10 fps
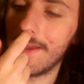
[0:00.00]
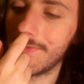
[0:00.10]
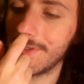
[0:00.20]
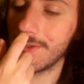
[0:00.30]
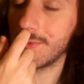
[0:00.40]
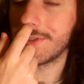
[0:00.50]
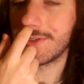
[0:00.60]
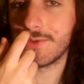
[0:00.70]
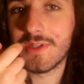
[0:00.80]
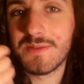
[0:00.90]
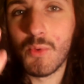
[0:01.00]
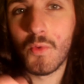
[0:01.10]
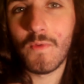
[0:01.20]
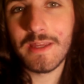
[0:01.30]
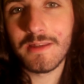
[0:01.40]
I feel like we should do this
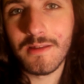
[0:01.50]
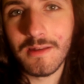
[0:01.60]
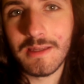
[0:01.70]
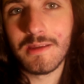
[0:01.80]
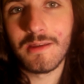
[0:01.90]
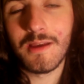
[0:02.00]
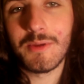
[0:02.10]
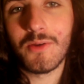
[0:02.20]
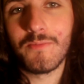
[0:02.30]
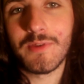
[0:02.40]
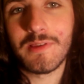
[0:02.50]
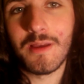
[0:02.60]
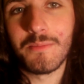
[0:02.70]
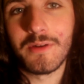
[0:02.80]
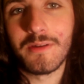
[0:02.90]
more regularly. I mean, obviously
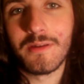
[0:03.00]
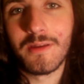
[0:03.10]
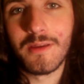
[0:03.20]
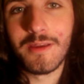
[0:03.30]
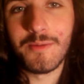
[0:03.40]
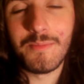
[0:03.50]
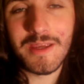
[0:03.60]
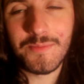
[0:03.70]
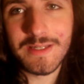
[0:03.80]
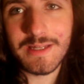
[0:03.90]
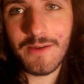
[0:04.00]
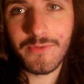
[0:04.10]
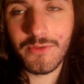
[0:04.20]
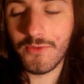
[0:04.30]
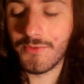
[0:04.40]
I'm gonna make me
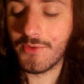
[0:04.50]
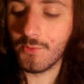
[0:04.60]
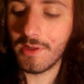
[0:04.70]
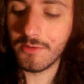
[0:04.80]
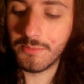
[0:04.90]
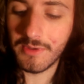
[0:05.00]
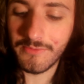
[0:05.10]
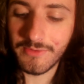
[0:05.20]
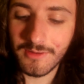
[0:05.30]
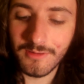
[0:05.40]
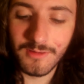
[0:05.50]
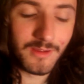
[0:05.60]
daft stuff as well, but I feel